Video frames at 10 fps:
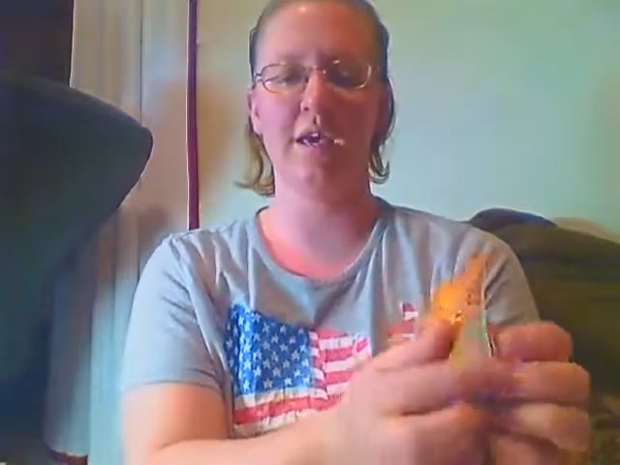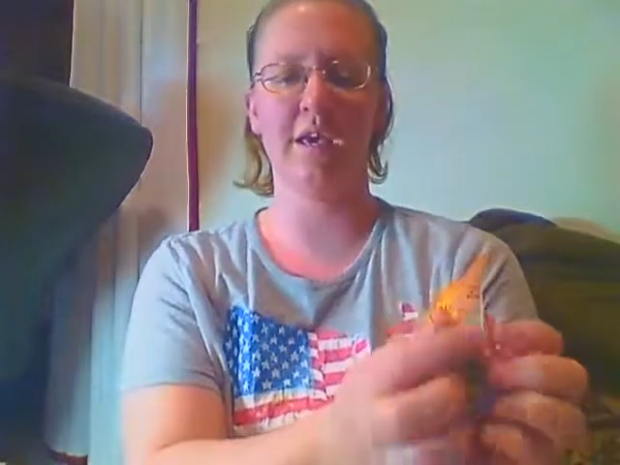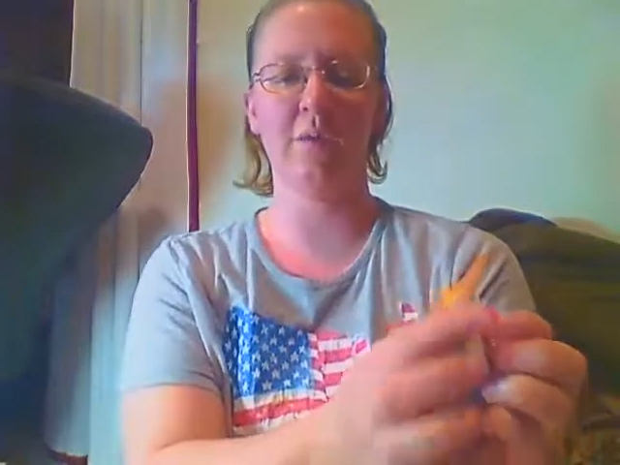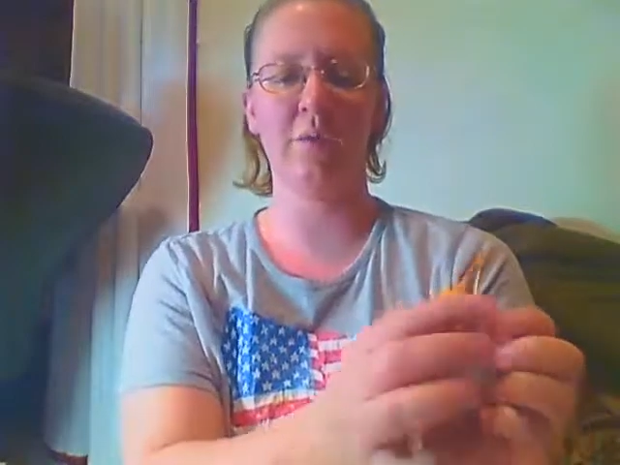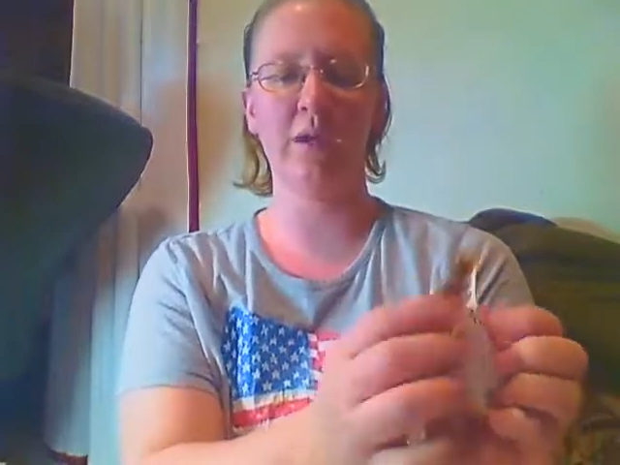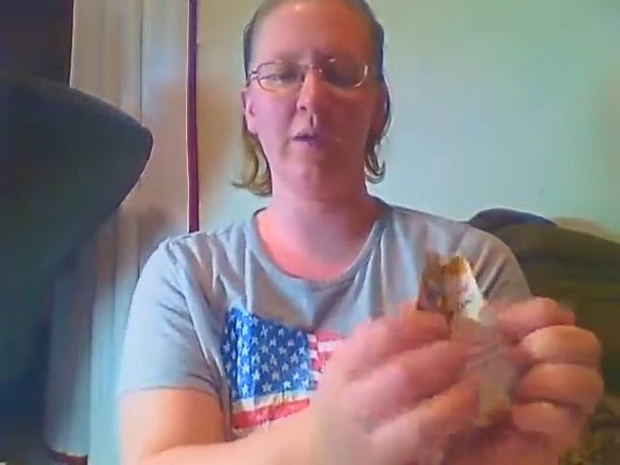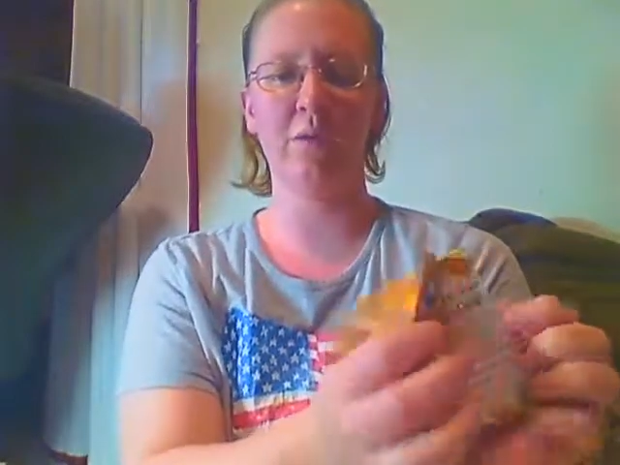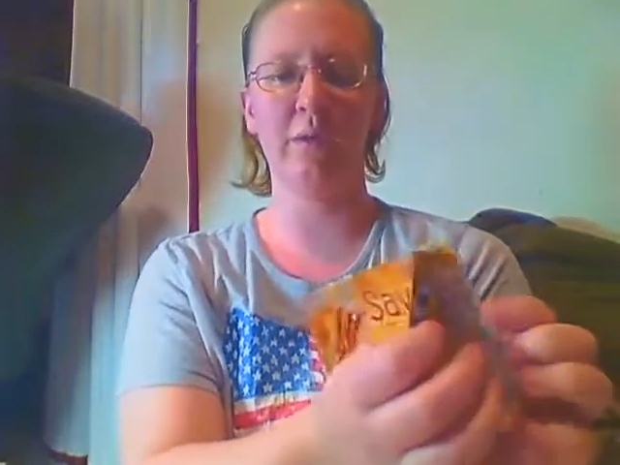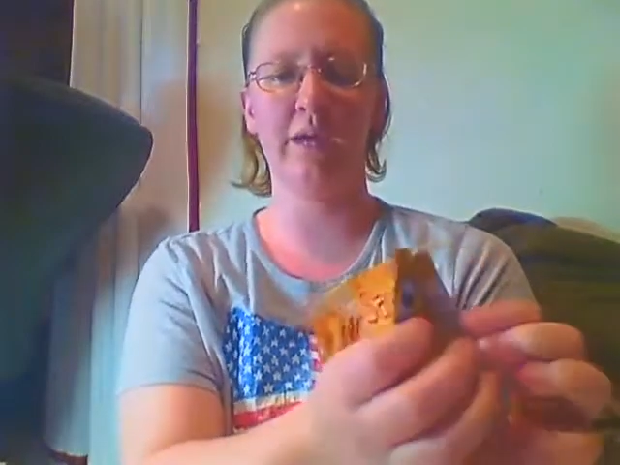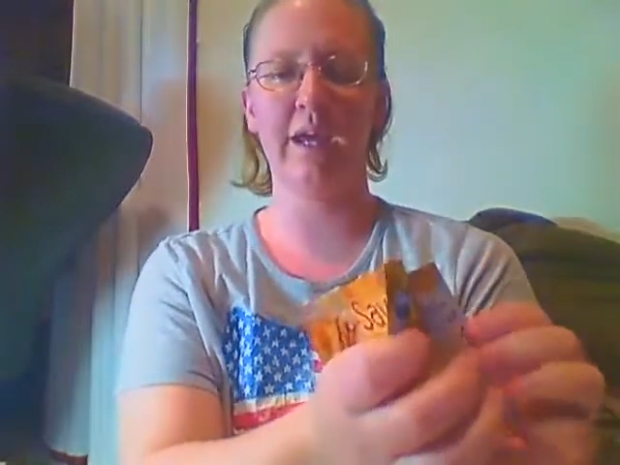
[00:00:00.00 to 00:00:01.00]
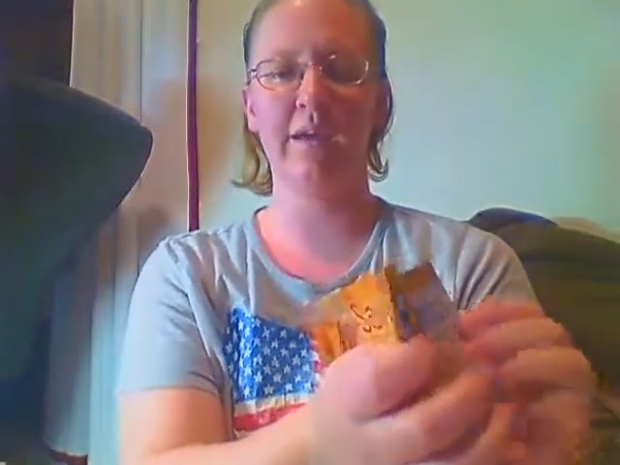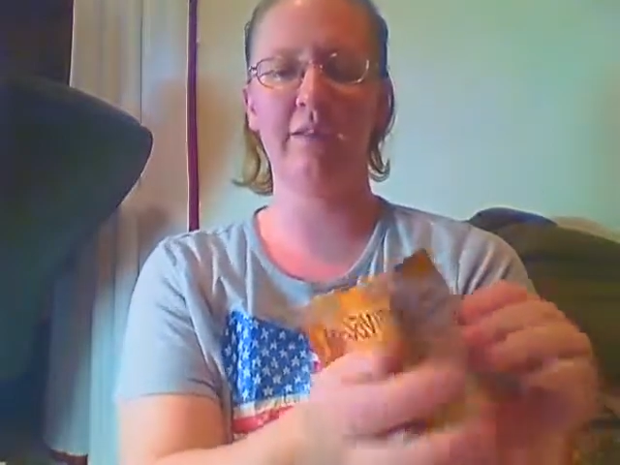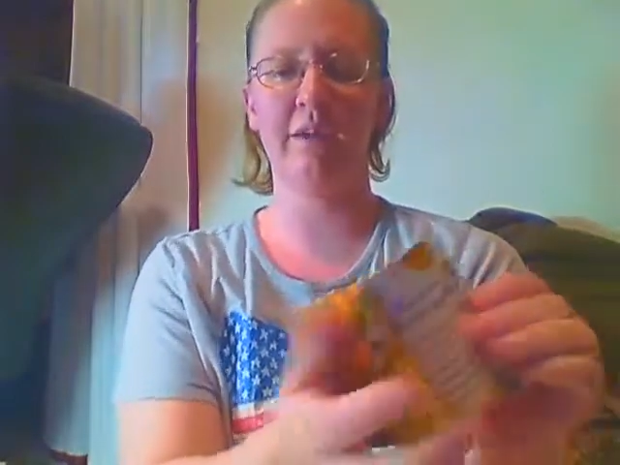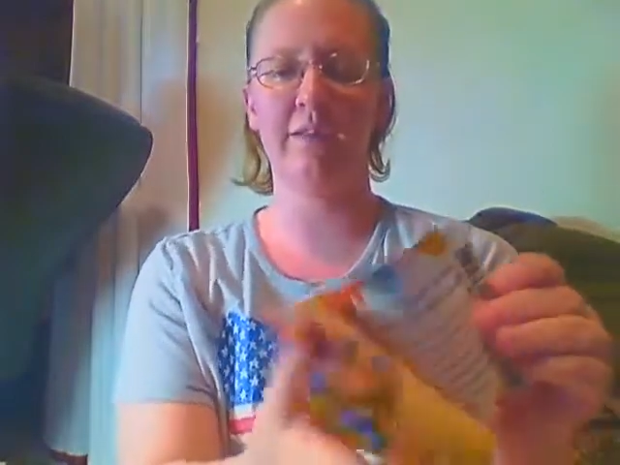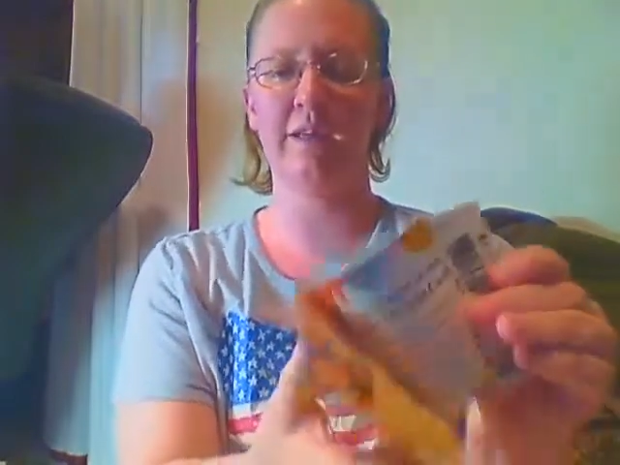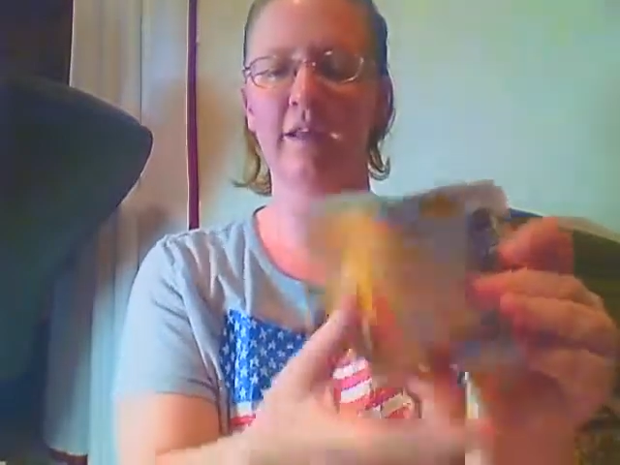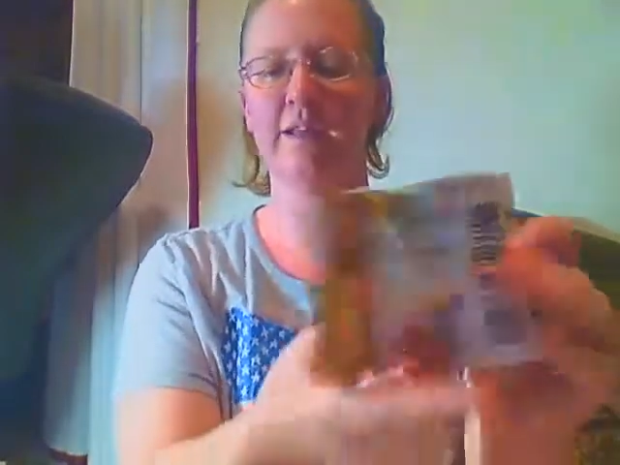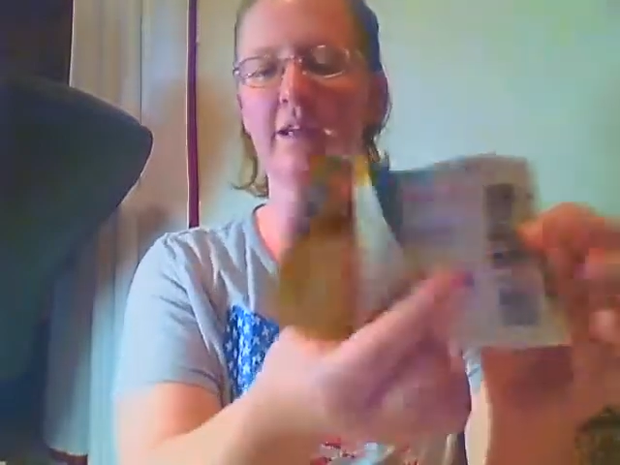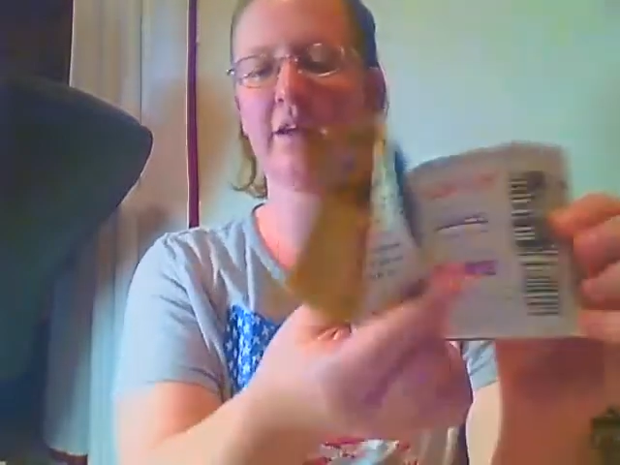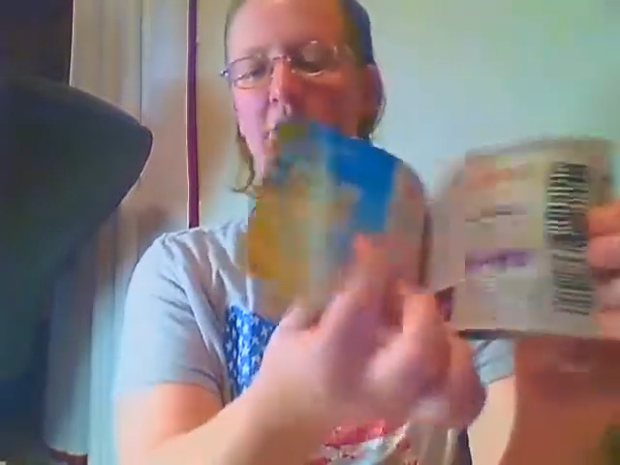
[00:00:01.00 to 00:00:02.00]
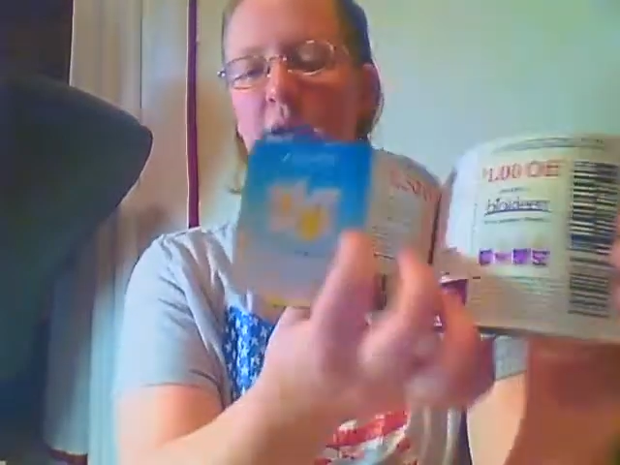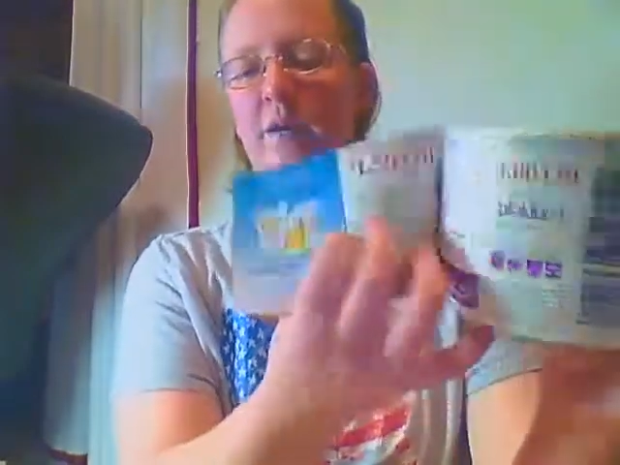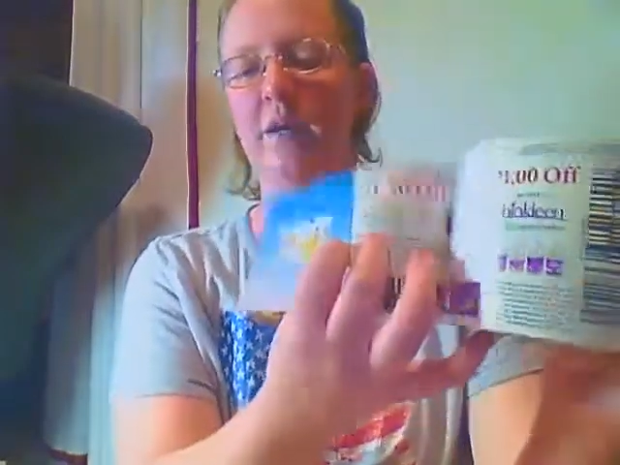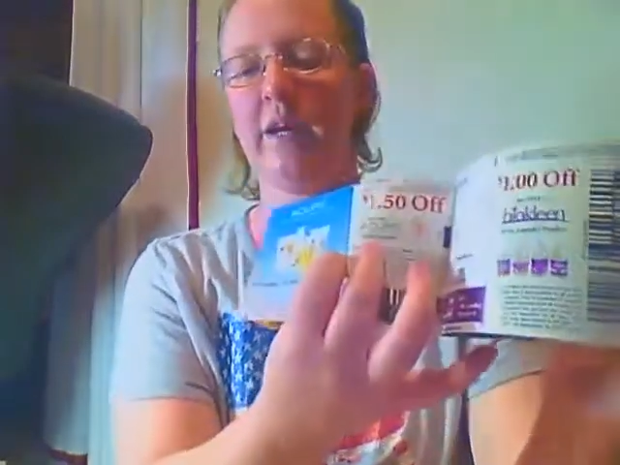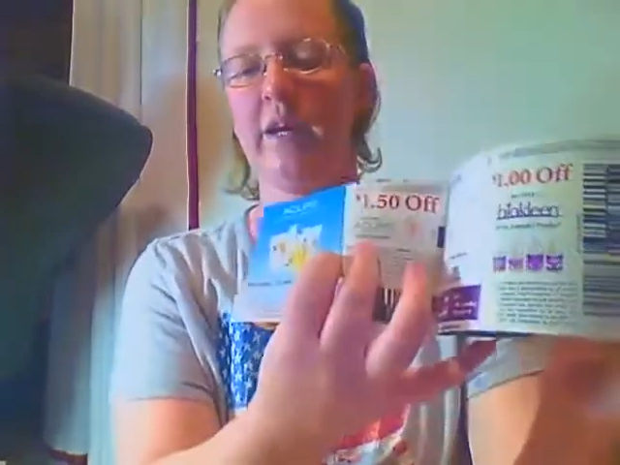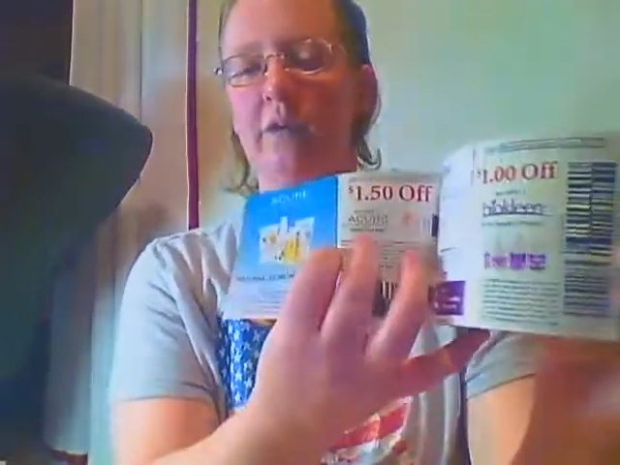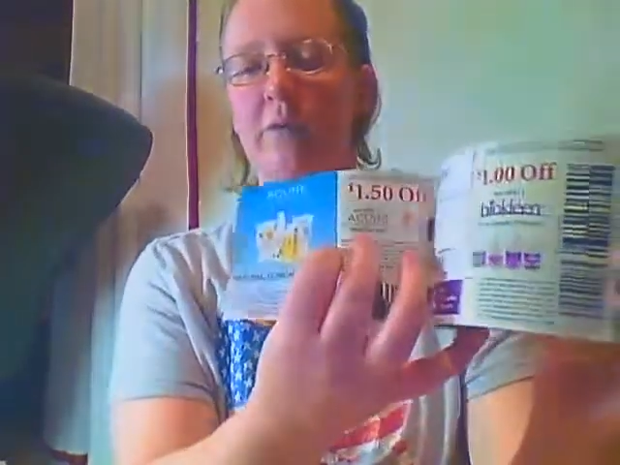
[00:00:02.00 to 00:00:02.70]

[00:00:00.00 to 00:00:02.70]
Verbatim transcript: And we don't really have anything like that around here.